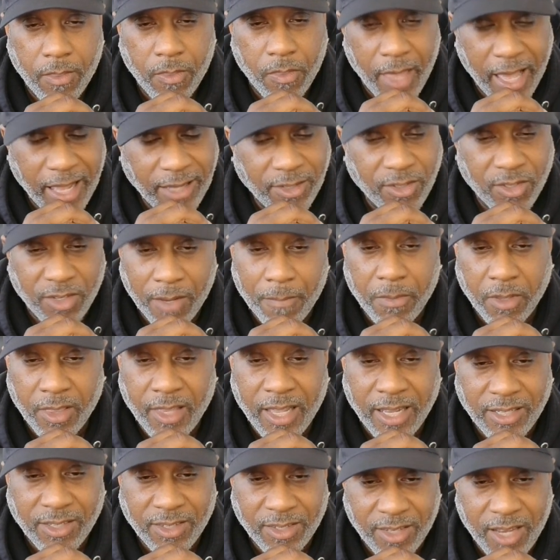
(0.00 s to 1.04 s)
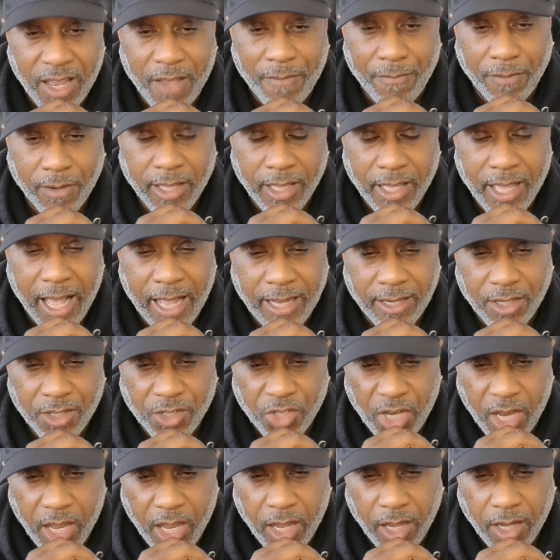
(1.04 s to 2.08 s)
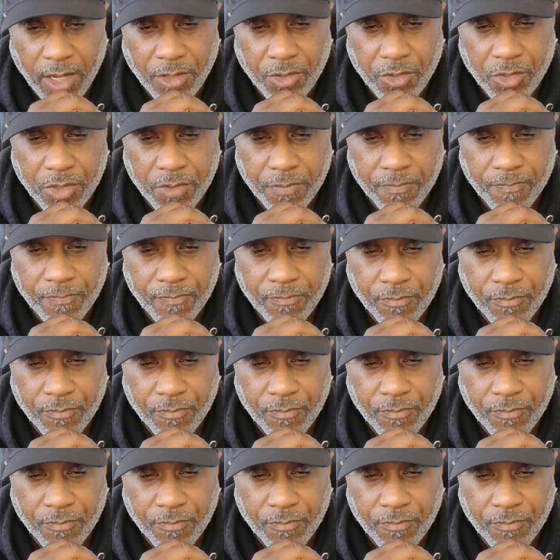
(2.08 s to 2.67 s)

That's something that's definitely got to change.